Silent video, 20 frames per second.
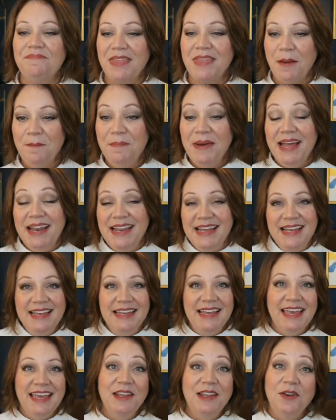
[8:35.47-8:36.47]
but it
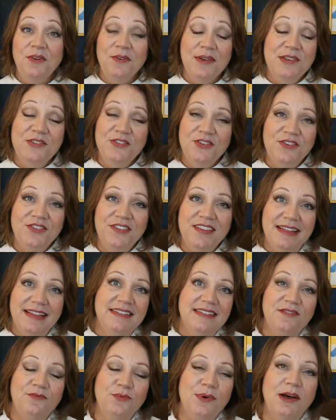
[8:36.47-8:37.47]
can increase your sense
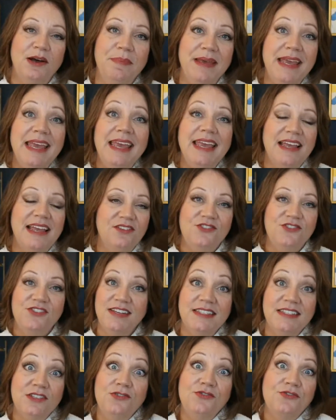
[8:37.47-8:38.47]
of well being
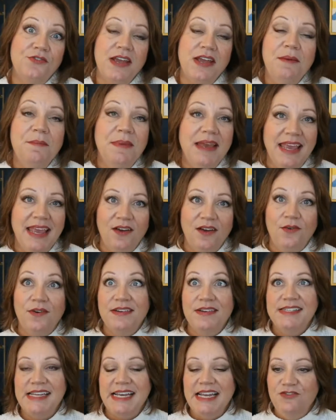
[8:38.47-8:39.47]
just dreaming or
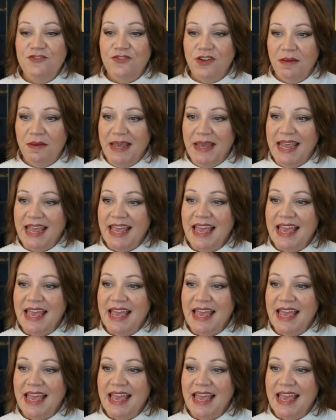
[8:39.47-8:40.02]
daydreaming.